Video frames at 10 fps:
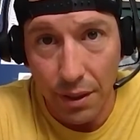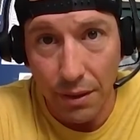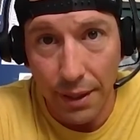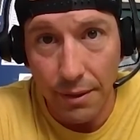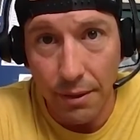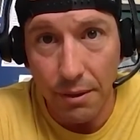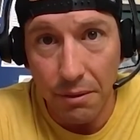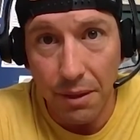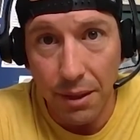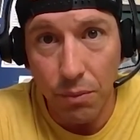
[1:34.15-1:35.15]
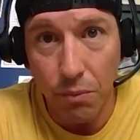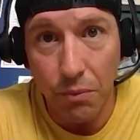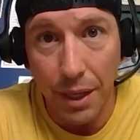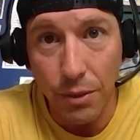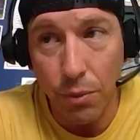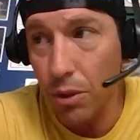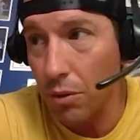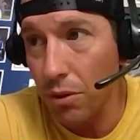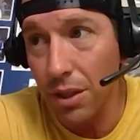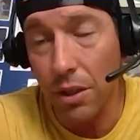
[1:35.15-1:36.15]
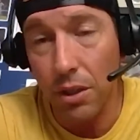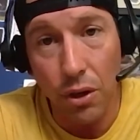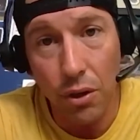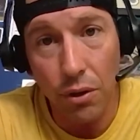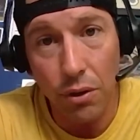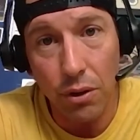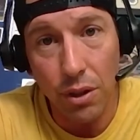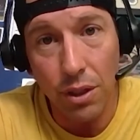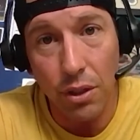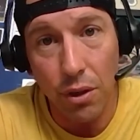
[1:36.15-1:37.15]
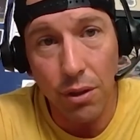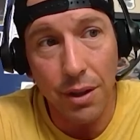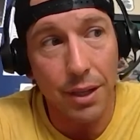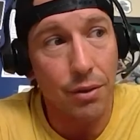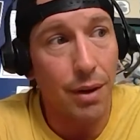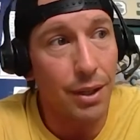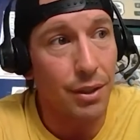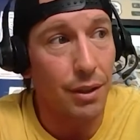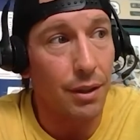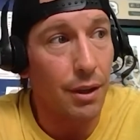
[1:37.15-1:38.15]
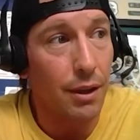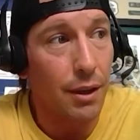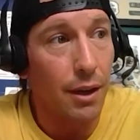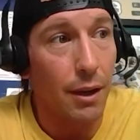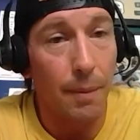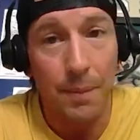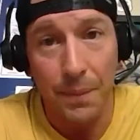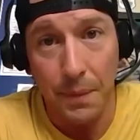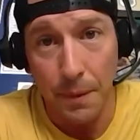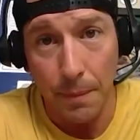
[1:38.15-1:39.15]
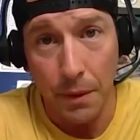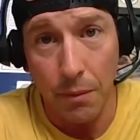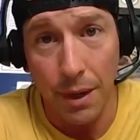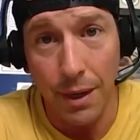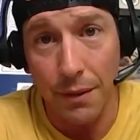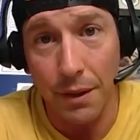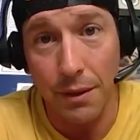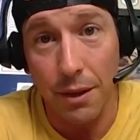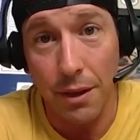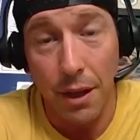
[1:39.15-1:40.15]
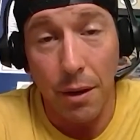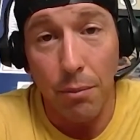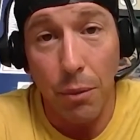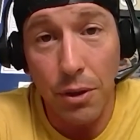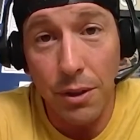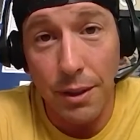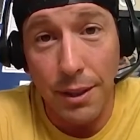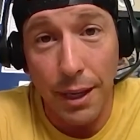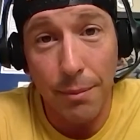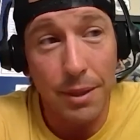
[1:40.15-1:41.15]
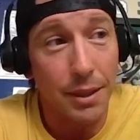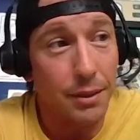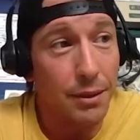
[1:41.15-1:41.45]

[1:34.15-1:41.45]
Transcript: That's where you need to turn. You need to turn in that direction, um, right? I think that most of the time in